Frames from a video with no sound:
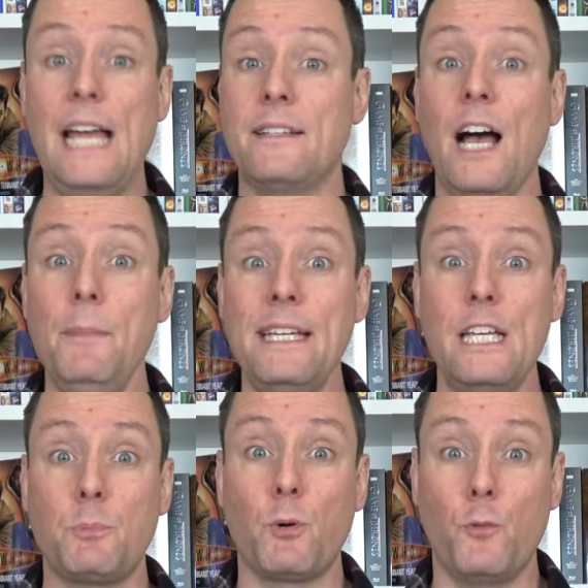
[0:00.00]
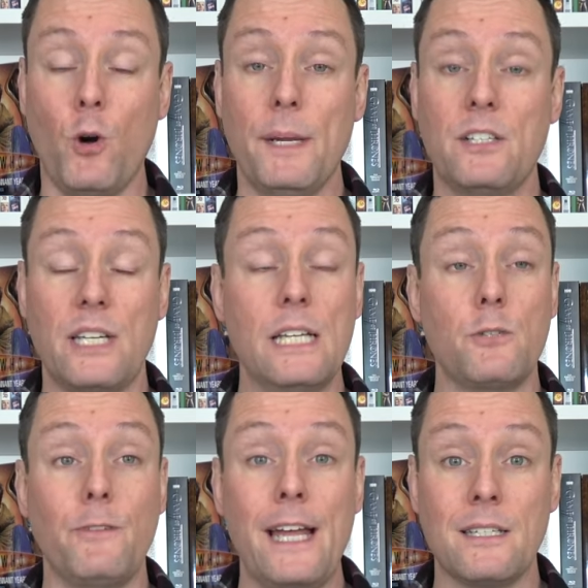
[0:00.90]
And Kamiki's performance is
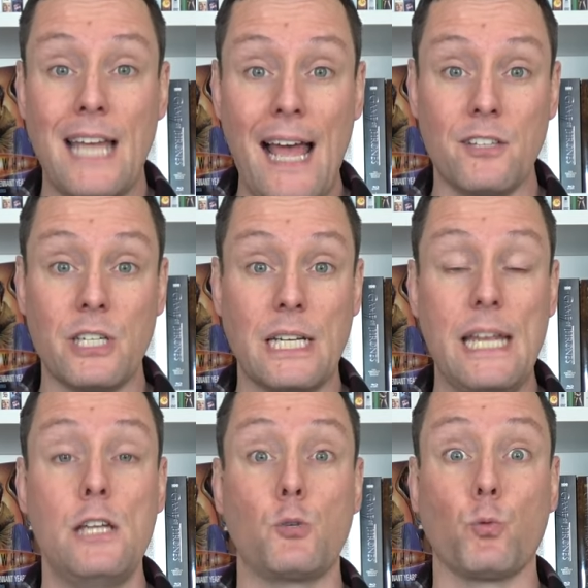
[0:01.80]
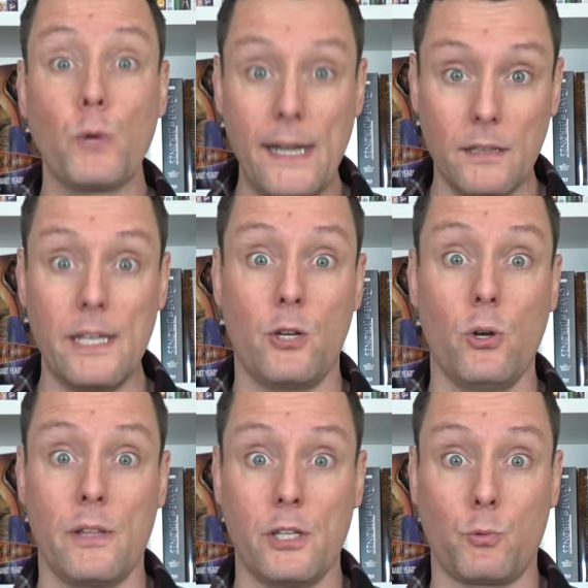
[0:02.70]
fantastic. He's really
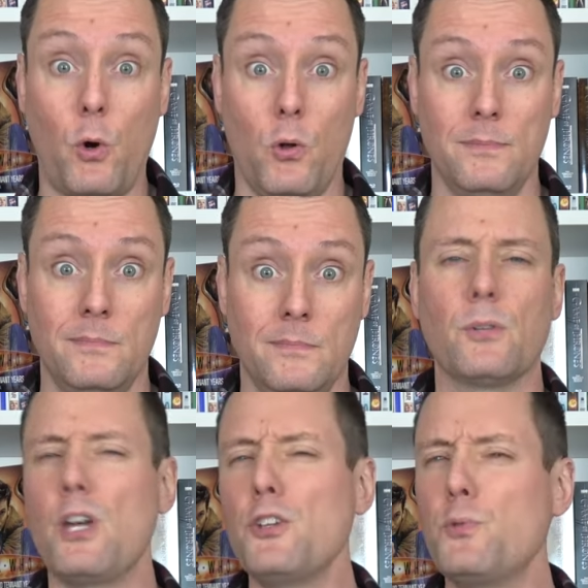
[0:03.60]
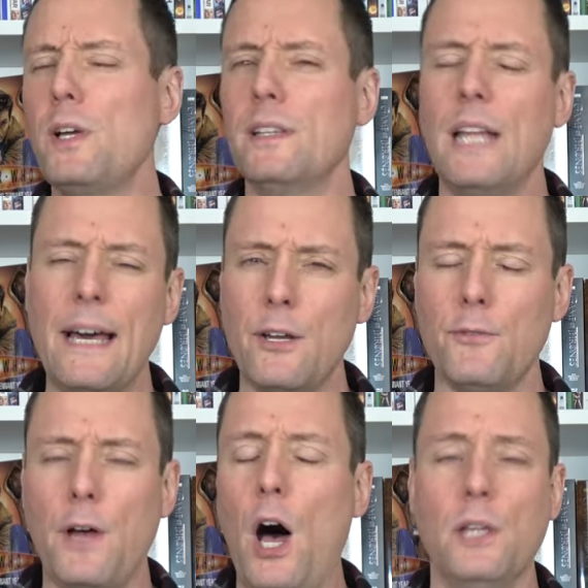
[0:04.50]
good in this role. There's also a lot
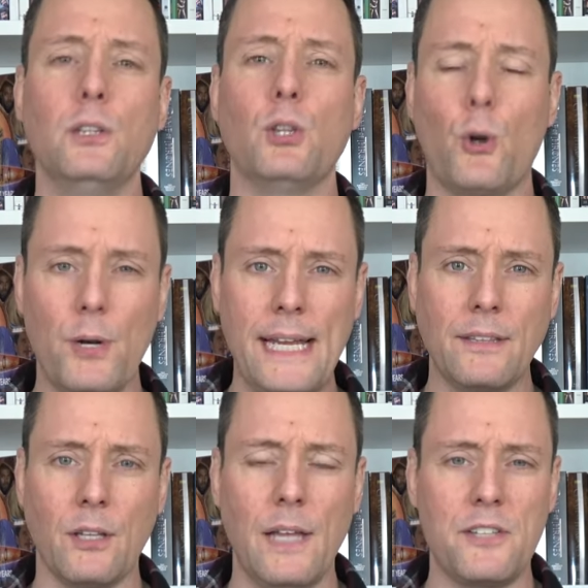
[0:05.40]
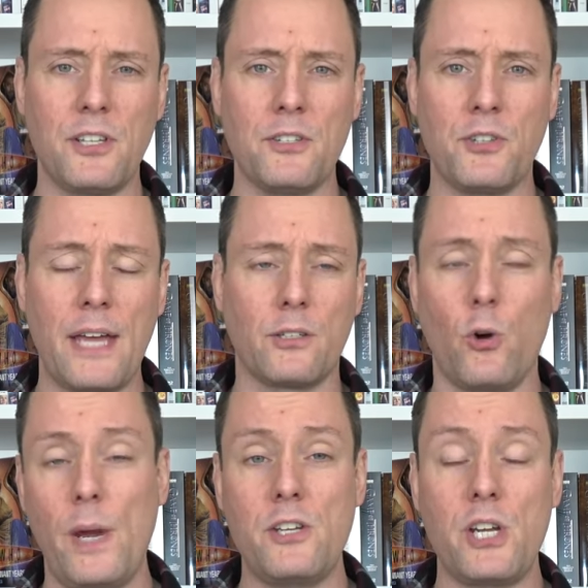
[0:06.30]
of unlearning the lessons that
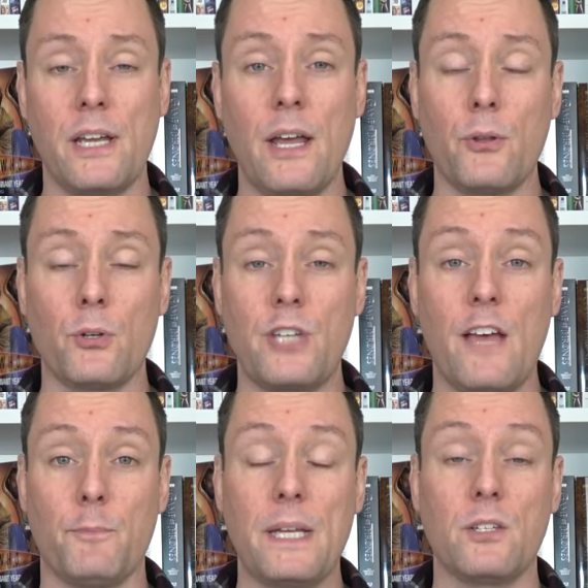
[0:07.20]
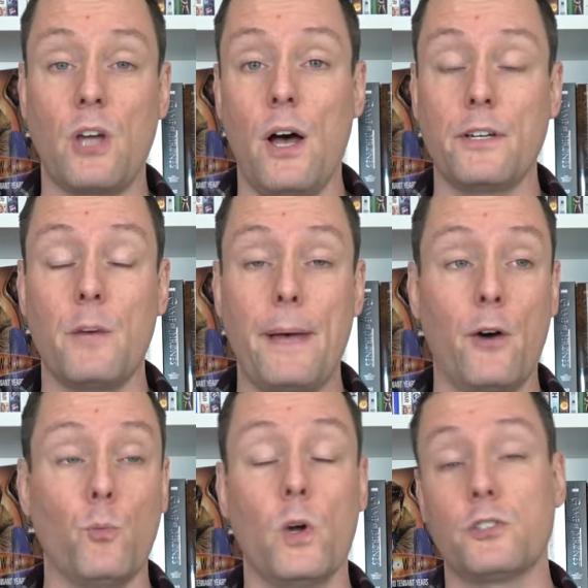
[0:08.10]
Koichi and others have been taught
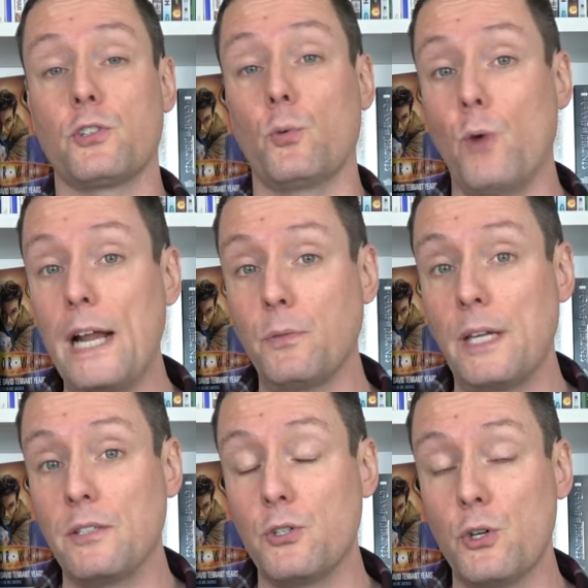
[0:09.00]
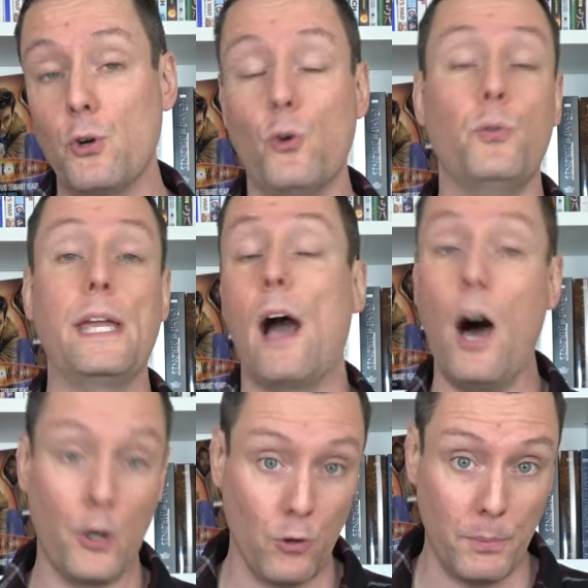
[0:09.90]
about what's the right thing to do, the
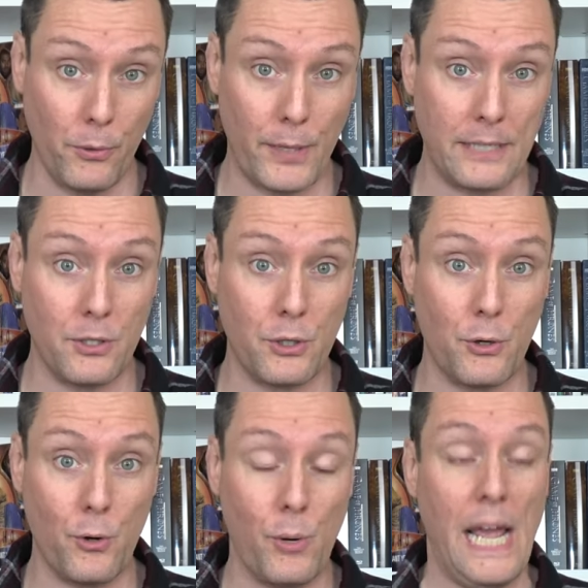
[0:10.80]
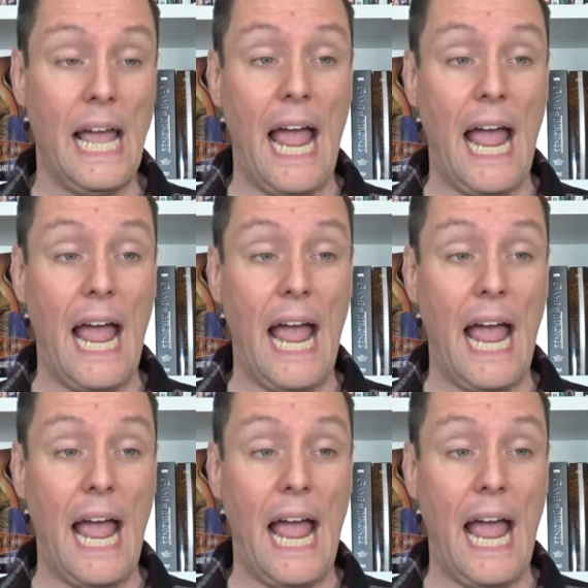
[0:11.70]
honorable thing to do,